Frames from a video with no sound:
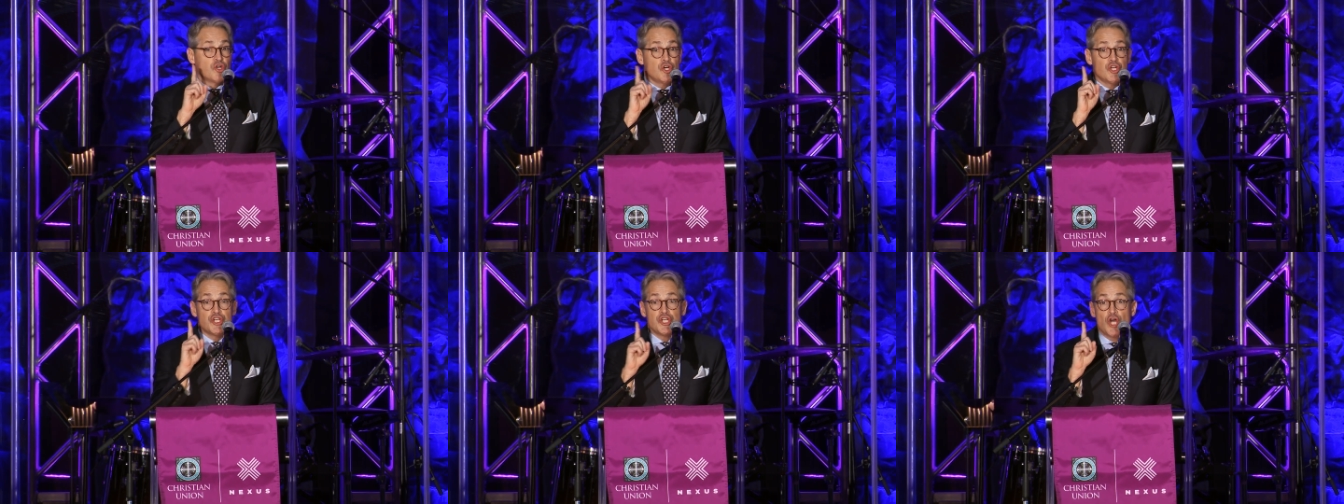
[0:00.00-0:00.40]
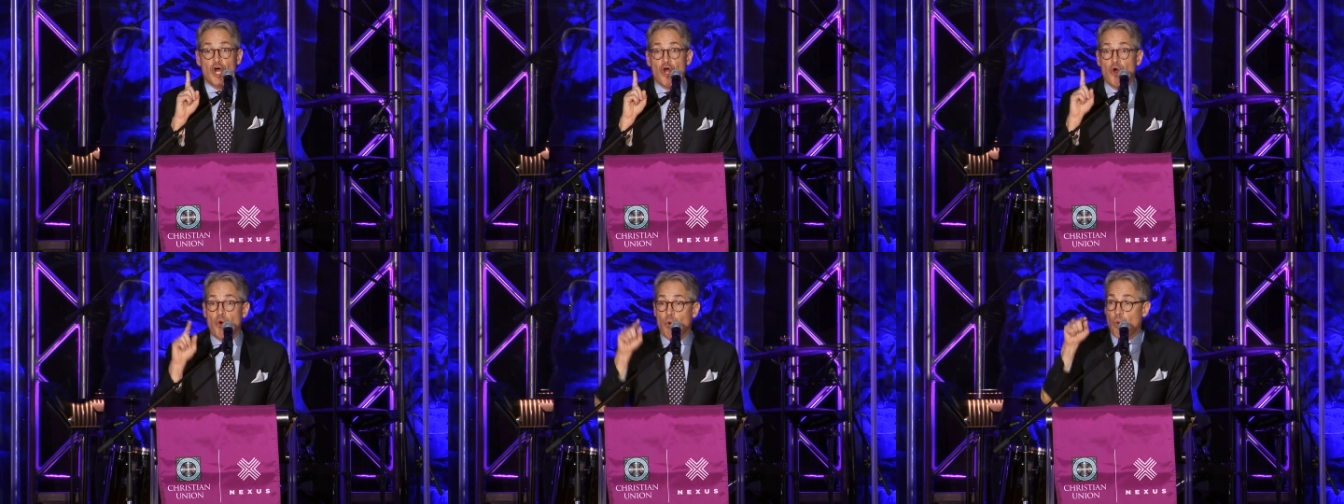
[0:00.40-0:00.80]
could
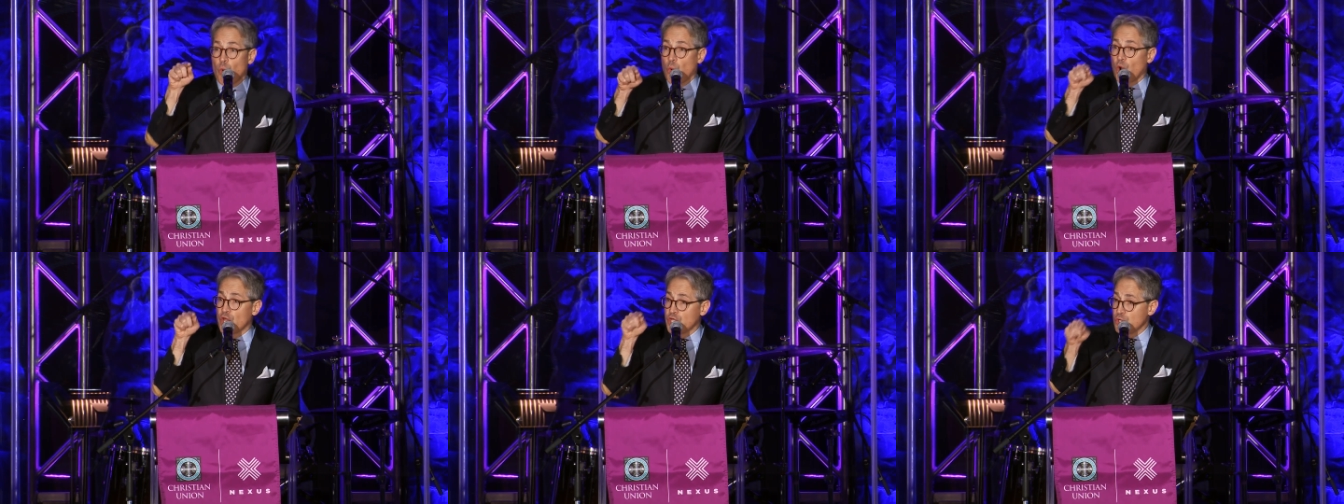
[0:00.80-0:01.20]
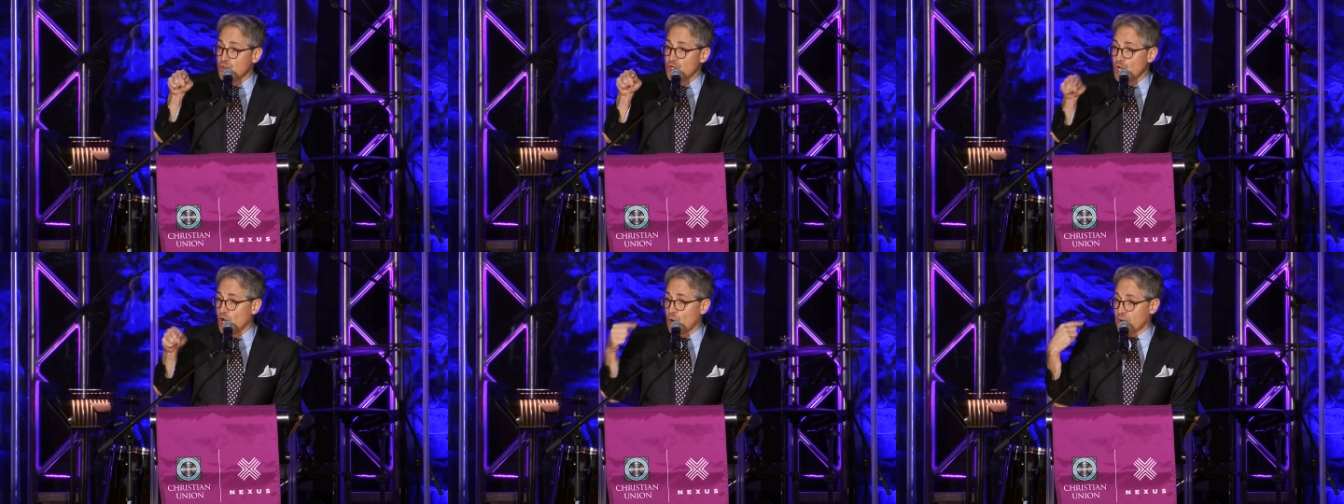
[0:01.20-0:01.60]
know what you
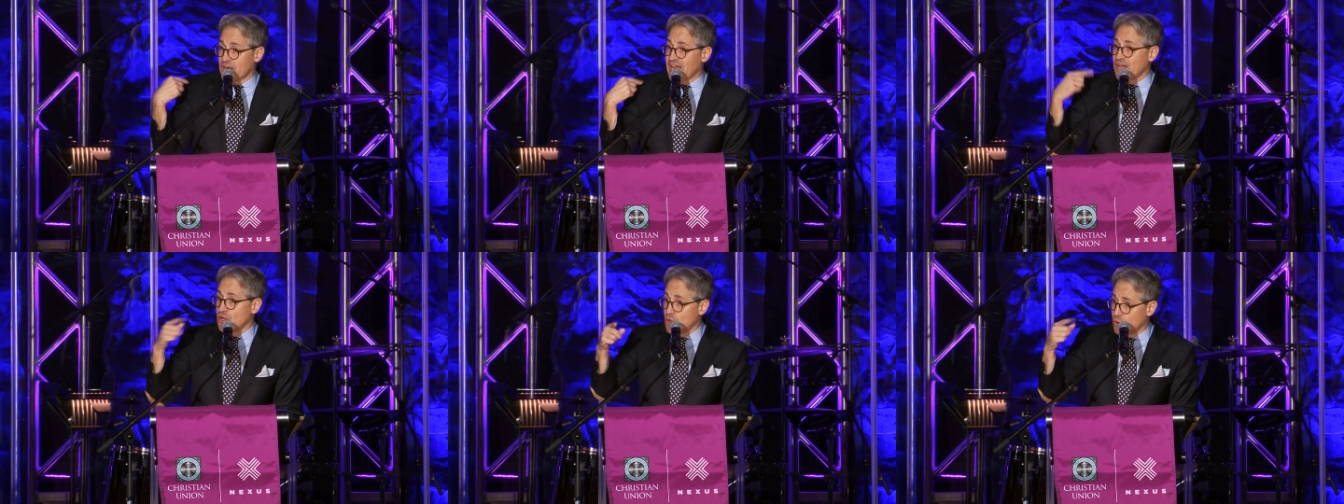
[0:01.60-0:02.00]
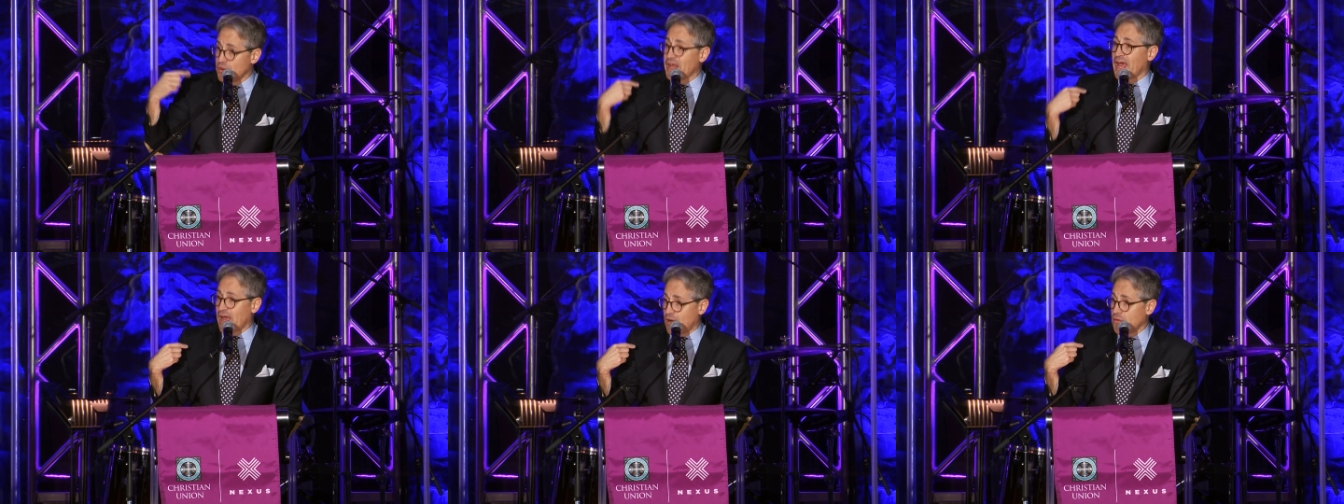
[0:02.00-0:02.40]
know, and I know
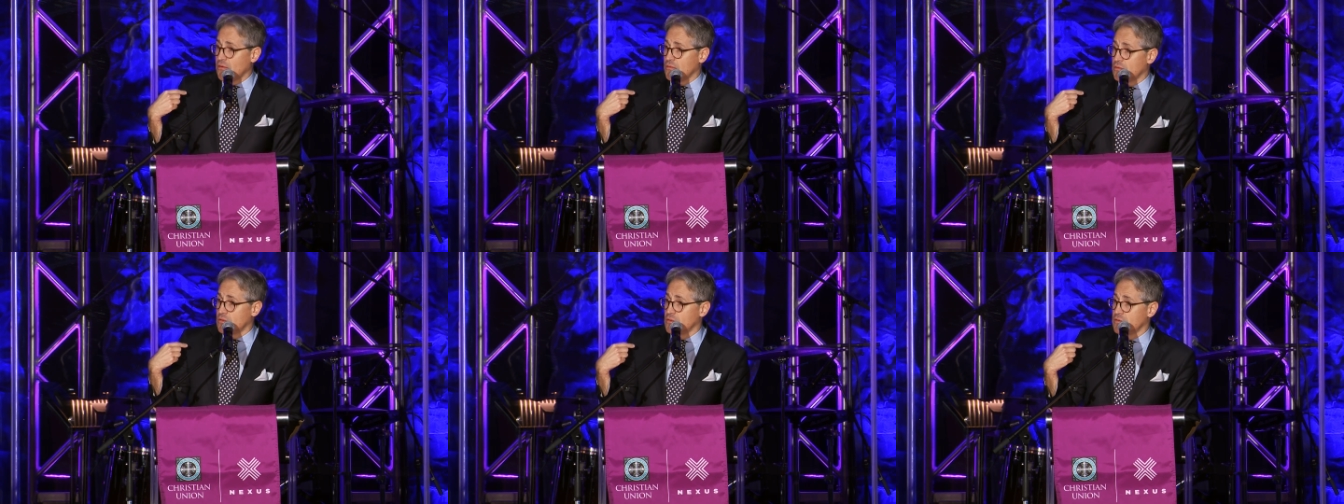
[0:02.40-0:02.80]
now.